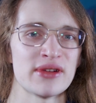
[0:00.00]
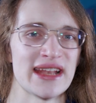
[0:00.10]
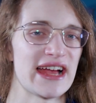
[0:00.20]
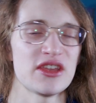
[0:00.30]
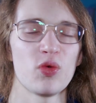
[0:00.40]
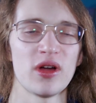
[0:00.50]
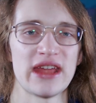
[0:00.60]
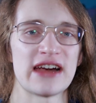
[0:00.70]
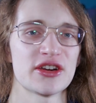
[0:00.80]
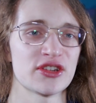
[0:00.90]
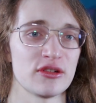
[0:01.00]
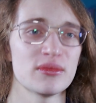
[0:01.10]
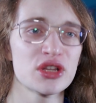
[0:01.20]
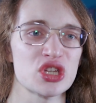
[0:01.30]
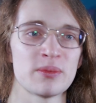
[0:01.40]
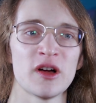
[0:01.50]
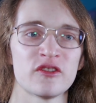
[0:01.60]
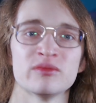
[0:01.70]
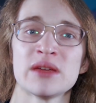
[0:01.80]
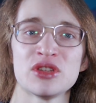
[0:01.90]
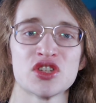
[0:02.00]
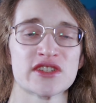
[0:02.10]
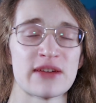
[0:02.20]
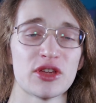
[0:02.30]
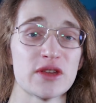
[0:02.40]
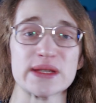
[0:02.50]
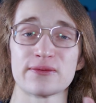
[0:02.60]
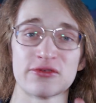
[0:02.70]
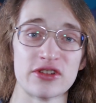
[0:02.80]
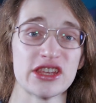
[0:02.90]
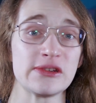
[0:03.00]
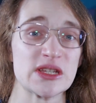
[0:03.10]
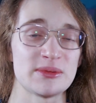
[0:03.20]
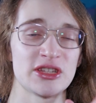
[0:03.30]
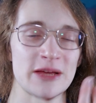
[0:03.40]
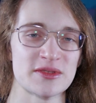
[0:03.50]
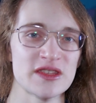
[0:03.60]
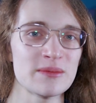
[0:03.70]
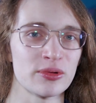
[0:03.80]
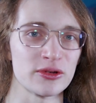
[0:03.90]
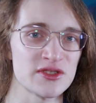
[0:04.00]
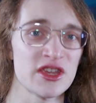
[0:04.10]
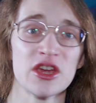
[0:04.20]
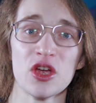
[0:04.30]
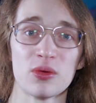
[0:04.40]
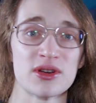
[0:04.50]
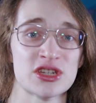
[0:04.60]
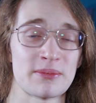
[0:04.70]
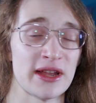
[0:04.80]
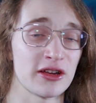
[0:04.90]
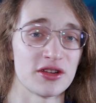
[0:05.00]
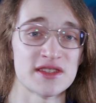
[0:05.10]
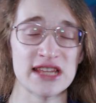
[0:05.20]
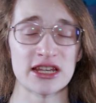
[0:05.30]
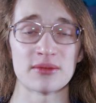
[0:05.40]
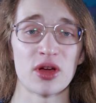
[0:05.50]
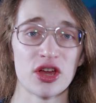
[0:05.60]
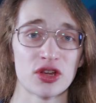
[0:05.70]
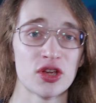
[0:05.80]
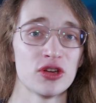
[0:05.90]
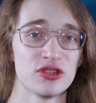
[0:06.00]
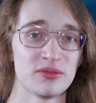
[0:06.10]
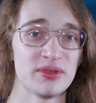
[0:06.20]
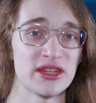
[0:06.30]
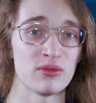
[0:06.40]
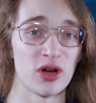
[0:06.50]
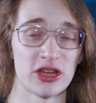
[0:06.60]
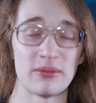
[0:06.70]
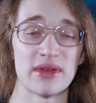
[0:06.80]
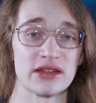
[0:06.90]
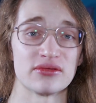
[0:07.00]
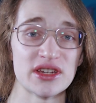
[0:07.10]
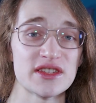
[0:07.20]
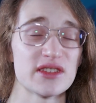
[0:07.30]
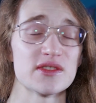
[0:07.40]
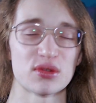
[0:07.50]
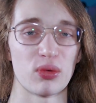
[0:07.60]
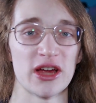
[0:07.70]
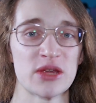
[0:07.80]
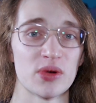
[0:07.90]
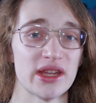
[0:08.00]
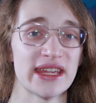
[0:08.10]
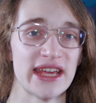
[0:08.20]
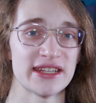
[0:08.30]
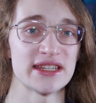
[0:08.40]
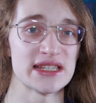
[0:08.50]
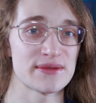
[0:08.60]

in any one area too much apart from maybe just having this free USB Type-C ports, which depending on your setup could be one of the main reasons why you want to get this